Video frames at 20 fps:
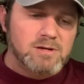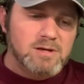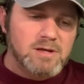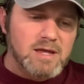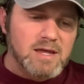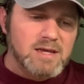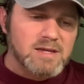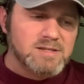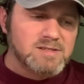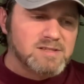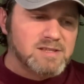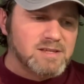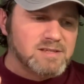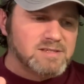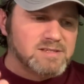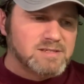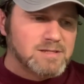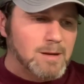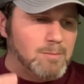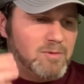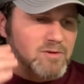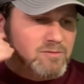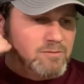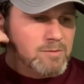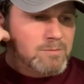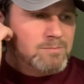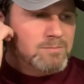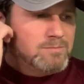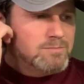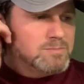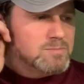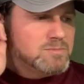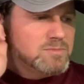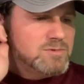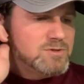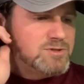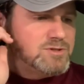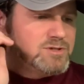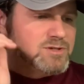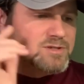is that some of them
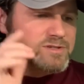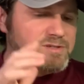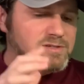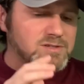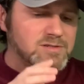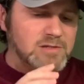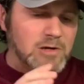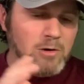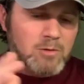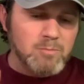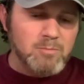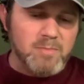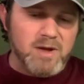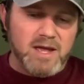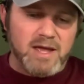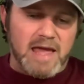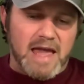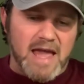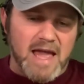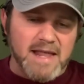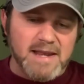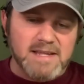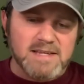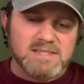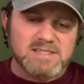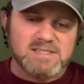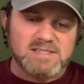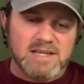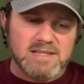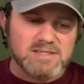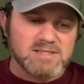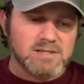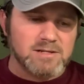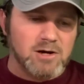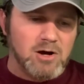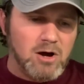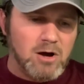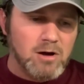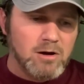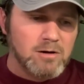just don't make any sense at
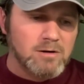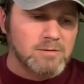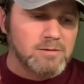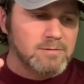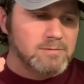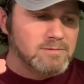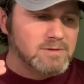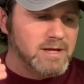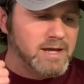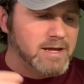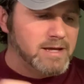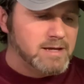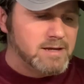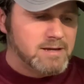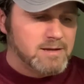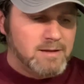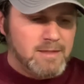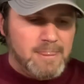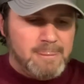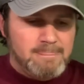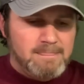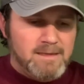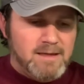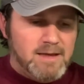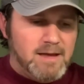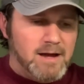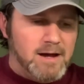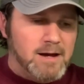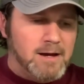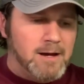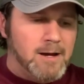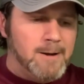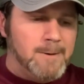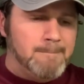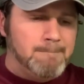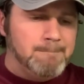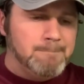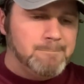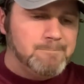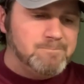all. Like,
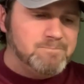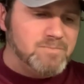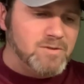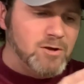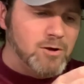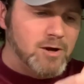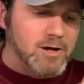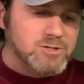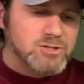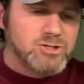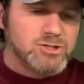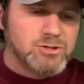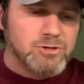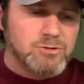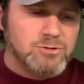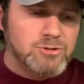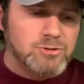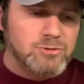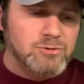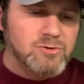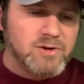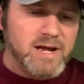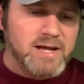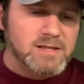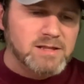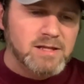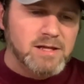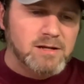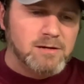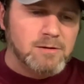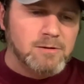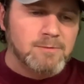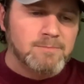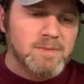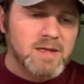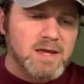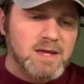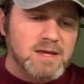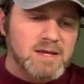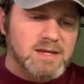um, you know, I just showed you Greg Little.
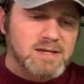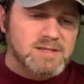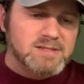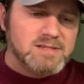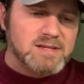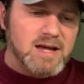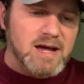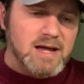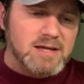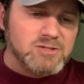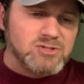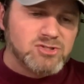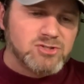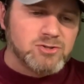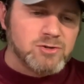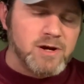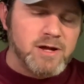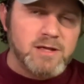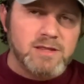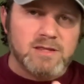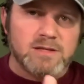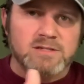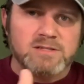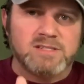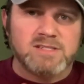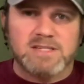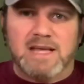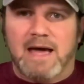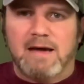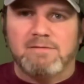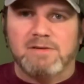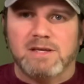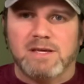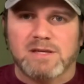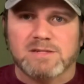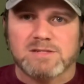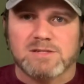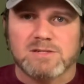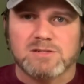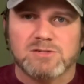He's got strength and savvy
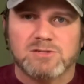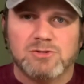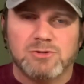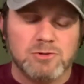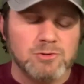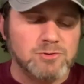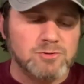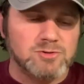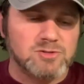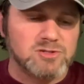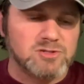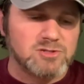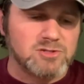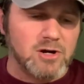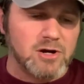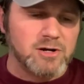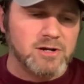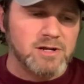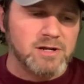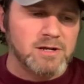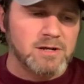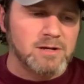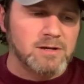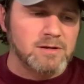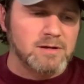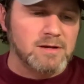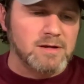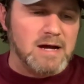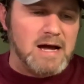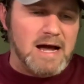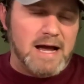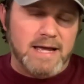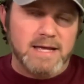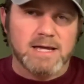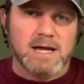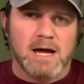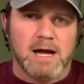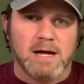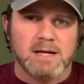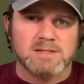as his two starting
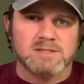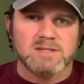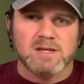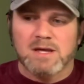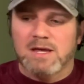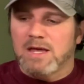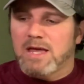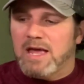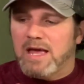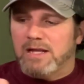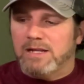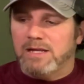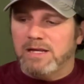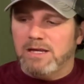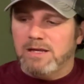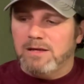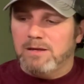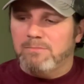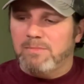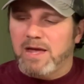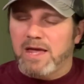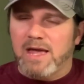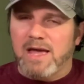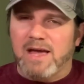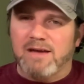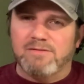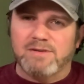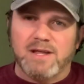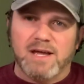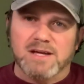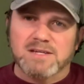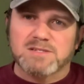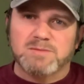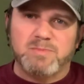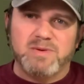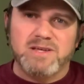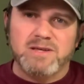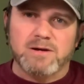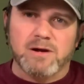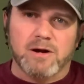icons, and he may have an
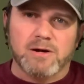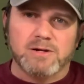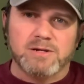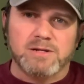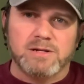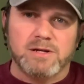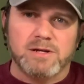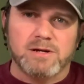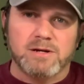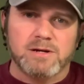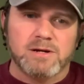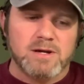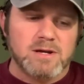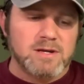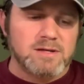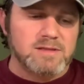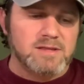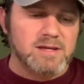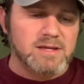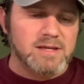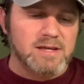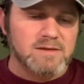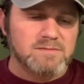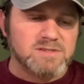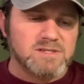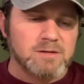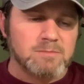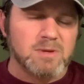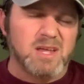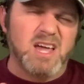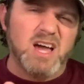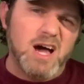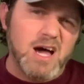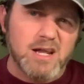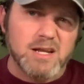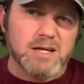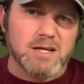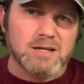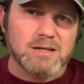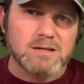XP card in here that gives him
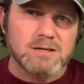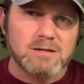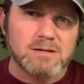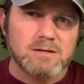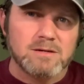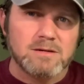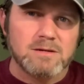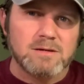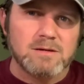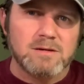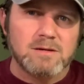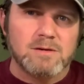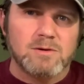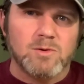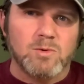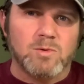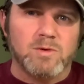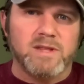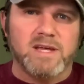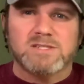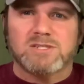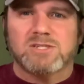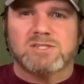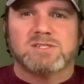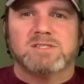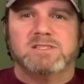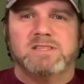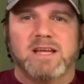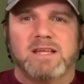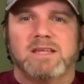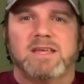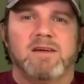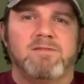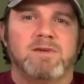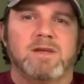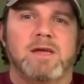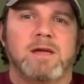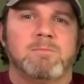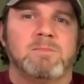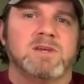cunning. Well, that's just then
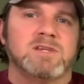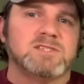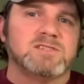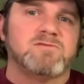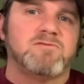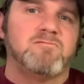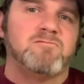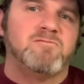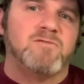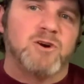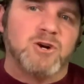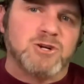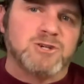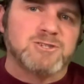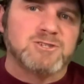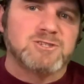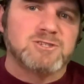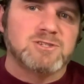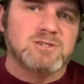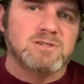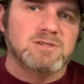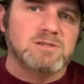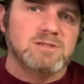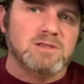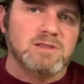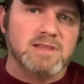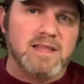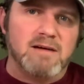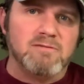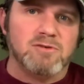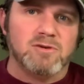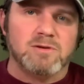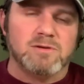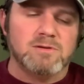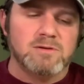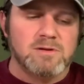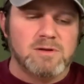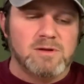giving him his first level.